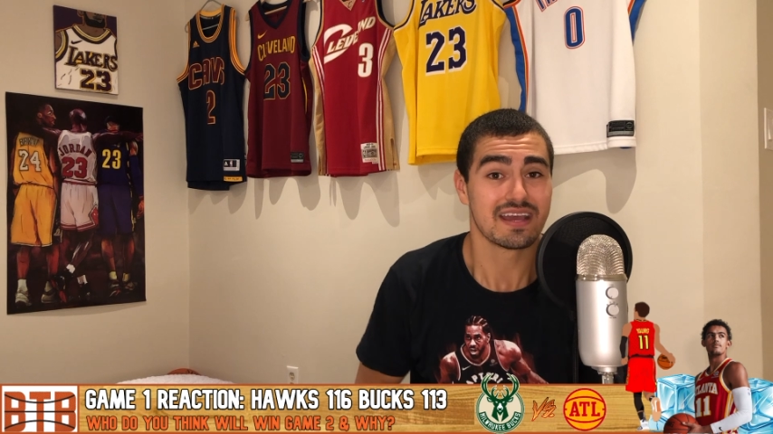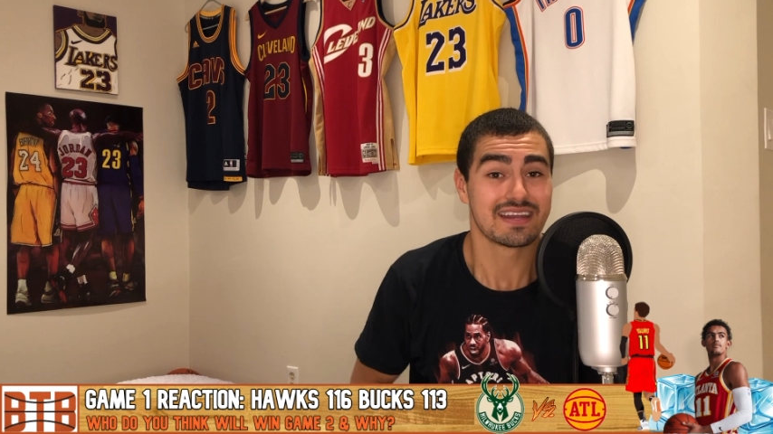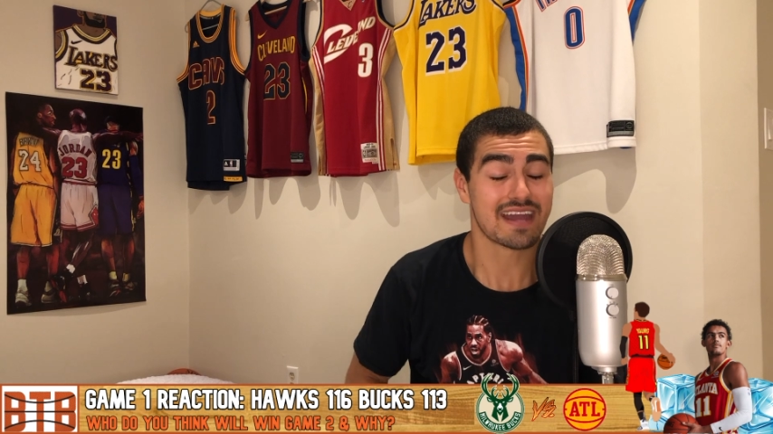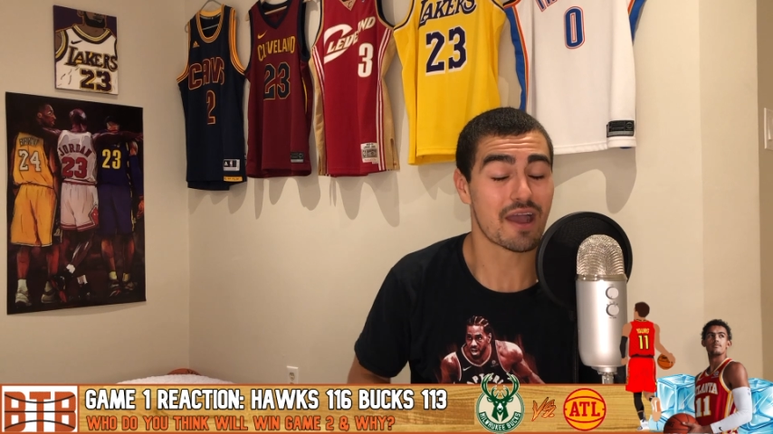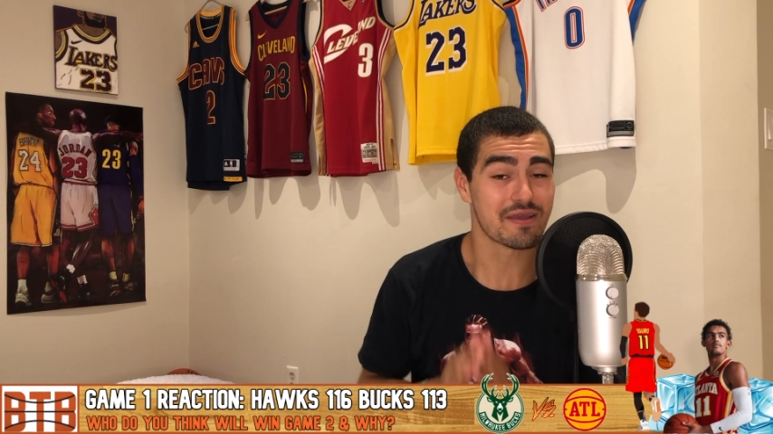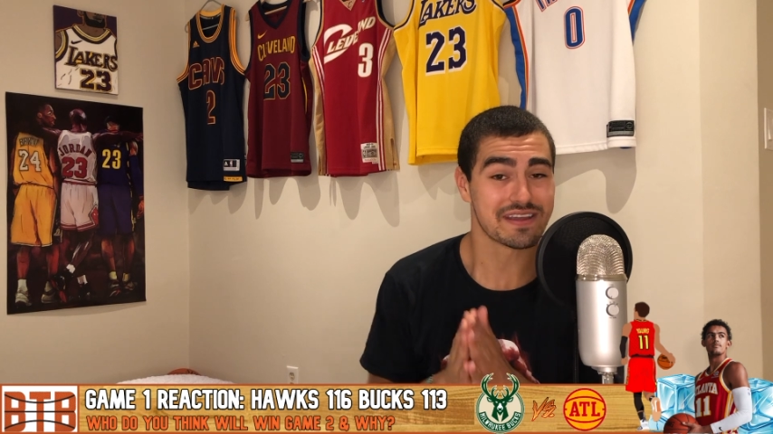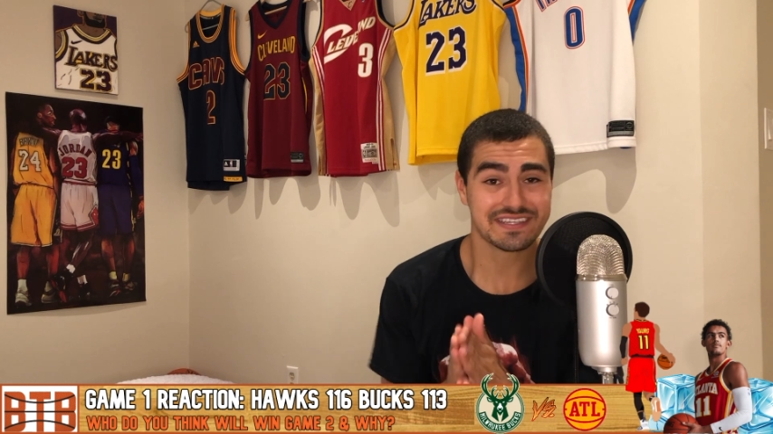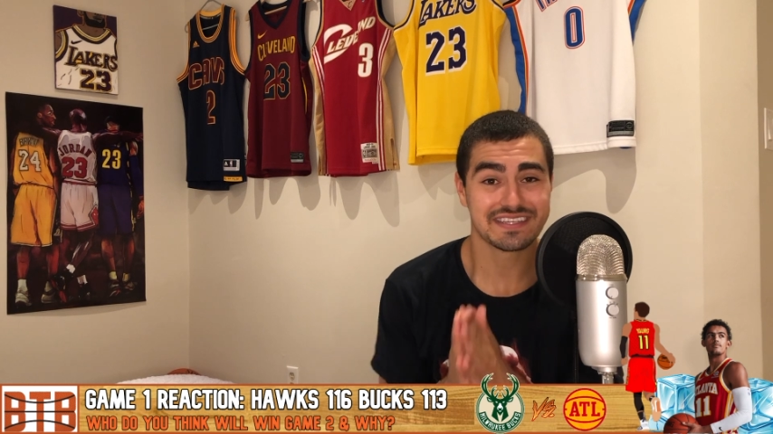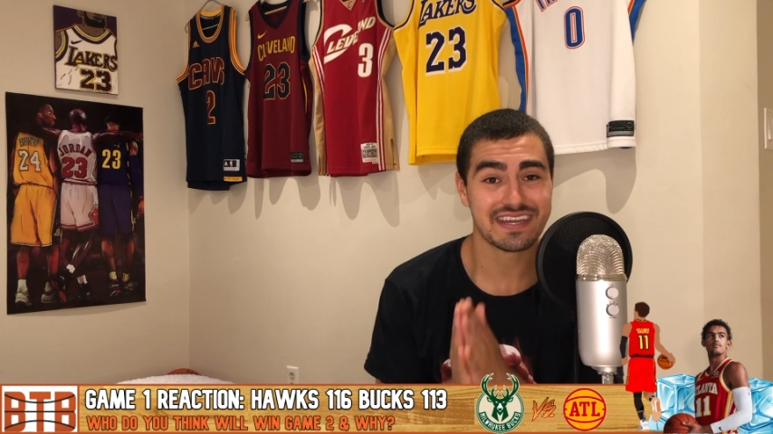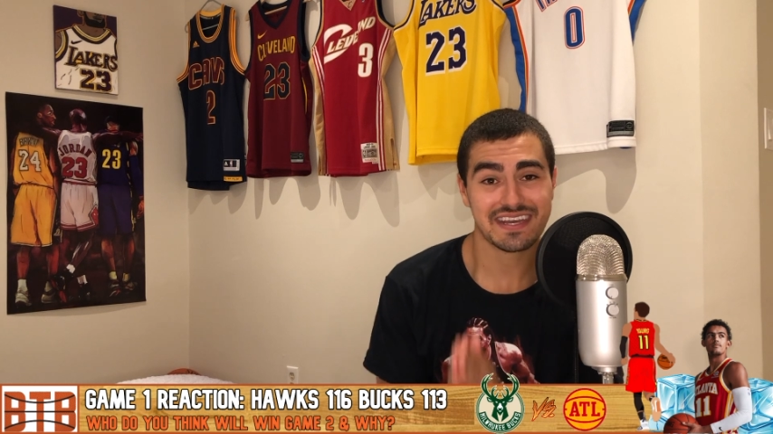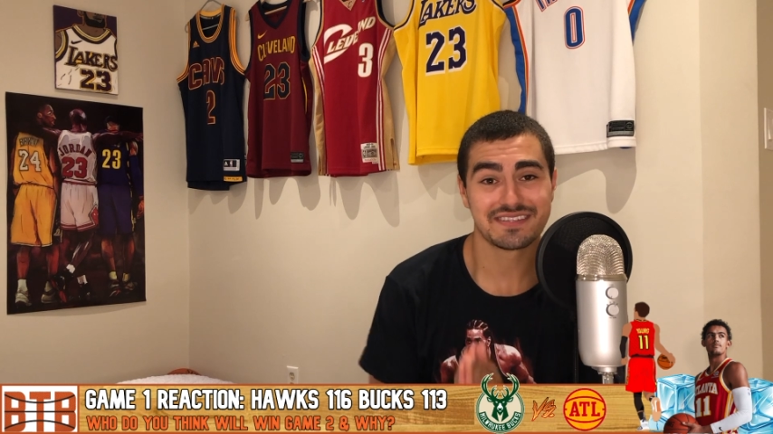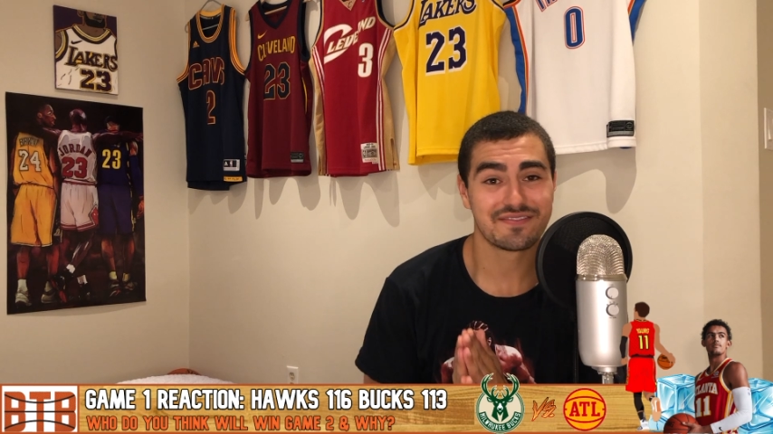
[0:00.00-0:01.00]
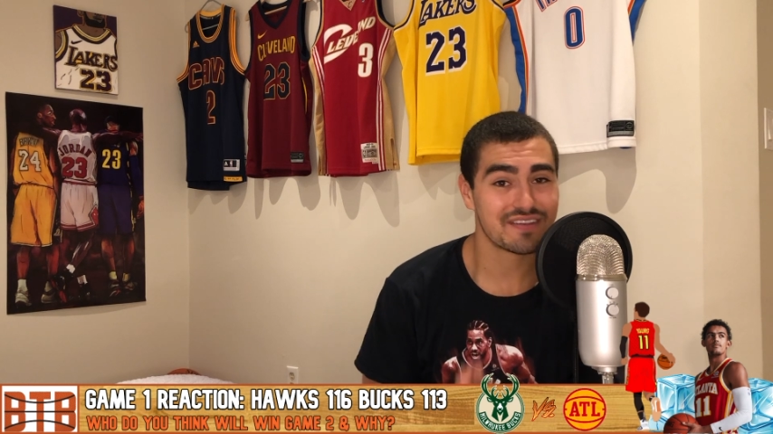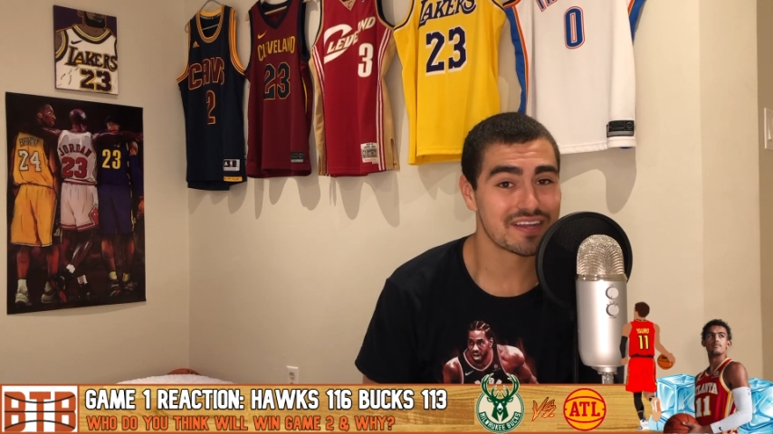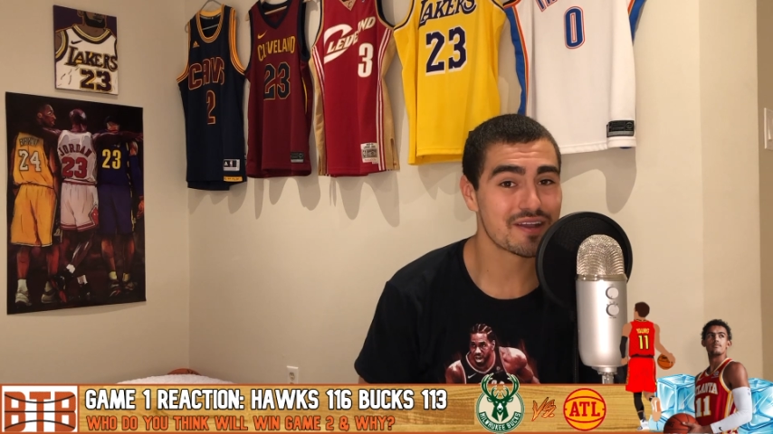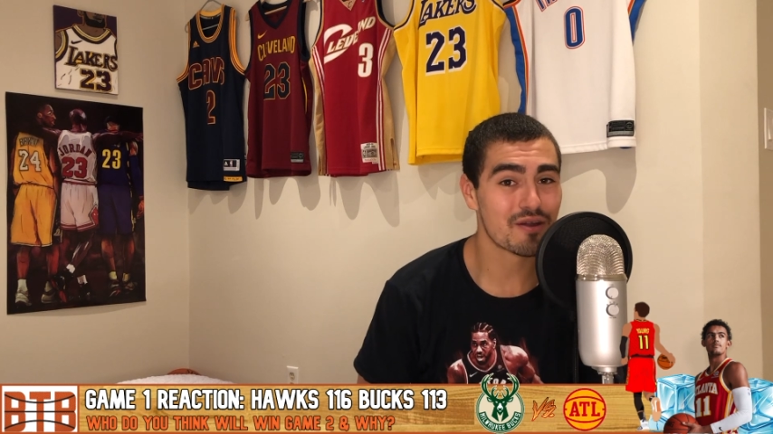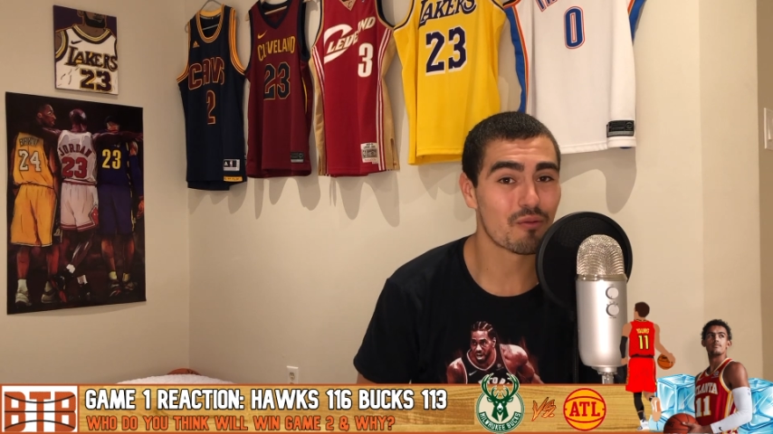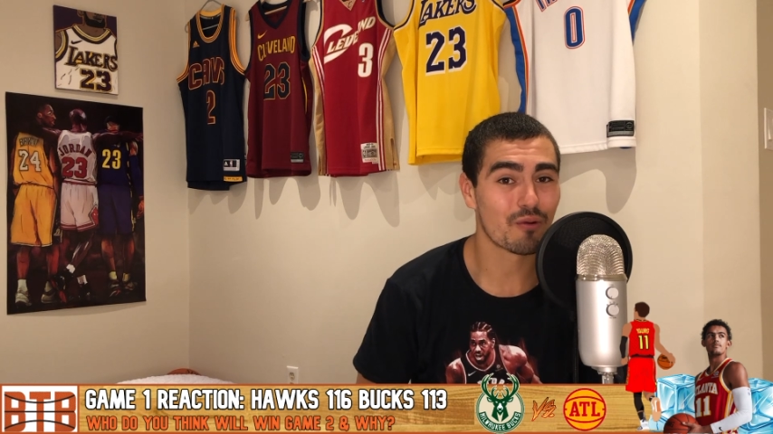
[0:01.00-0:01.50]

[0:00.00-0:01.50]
Now, in today's video,